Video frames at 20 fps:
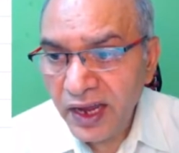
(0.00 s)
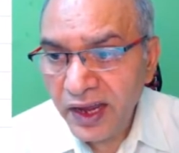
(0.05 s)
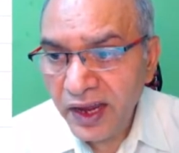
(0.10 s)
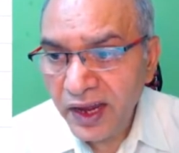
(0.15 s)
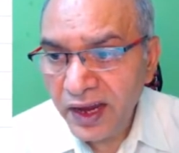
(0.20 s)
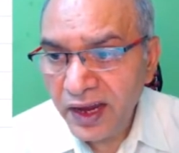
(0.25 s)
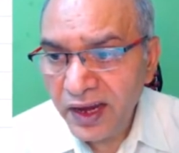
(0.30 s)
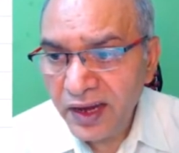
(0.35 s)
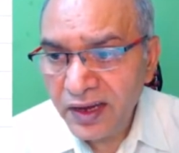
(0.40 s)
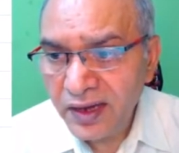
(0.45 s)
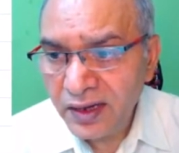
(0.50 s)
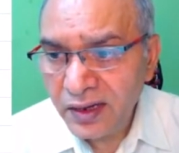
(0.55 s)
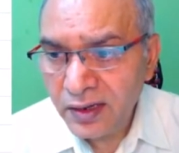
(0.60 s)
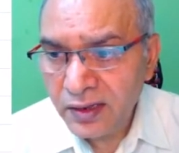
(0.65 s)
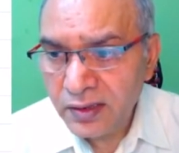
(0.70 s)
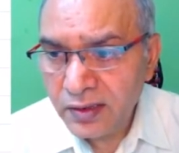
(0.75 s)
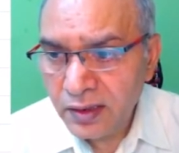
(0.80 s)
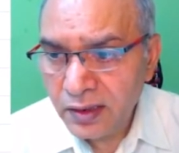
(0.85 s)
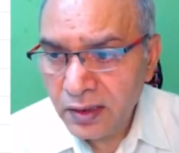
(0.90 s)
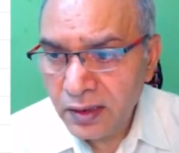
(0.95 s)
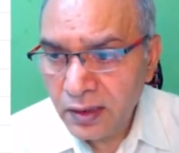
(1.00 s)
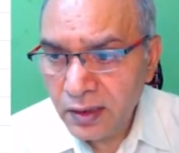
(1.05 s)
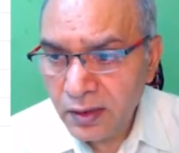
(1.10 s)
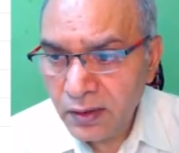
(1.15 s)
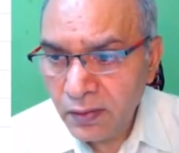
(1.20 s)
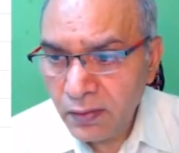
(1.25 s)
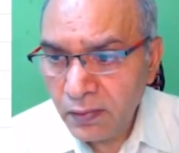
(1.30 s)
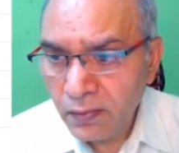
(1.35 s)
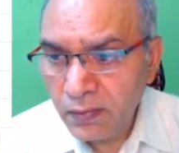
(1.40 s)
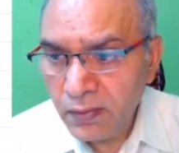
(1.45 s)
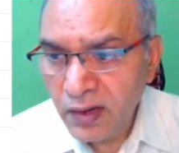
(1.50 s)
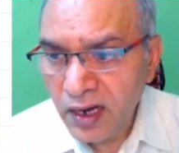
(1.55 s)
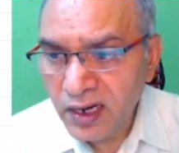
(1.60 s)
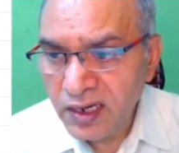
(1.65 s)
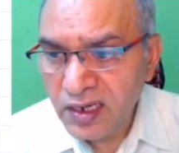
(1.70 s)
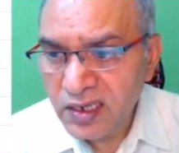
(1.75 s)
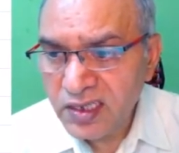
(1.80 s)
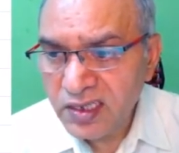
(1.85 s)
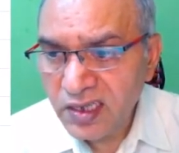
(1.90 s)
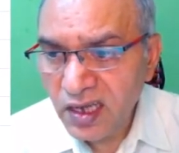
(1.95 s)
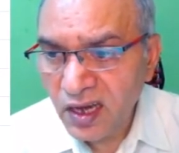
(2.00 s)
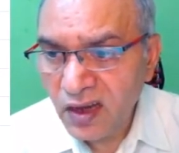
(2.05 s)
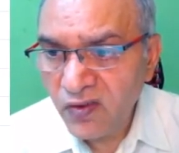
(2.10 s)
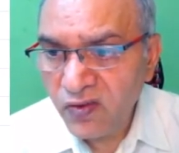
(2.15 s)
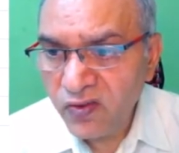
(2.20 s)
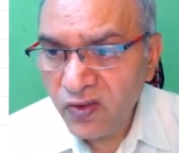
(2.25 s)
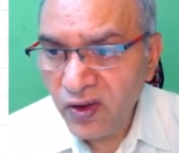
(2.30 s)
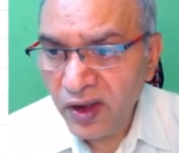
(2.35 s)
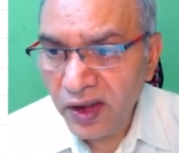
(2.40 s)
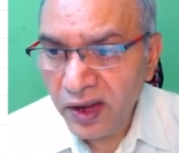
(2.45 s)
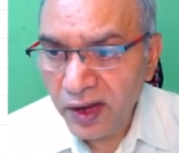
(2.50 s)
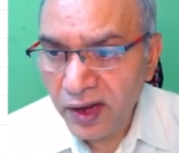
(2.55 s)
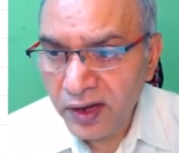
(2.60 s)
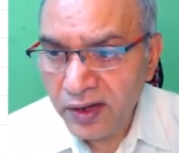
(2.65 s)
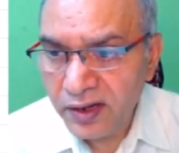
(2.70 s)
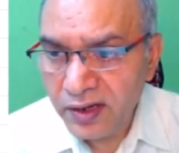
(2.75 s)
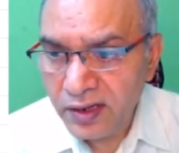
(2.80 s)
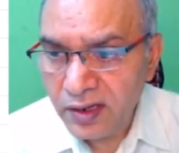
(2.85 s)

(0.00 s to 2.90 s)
AN minus alpha AN.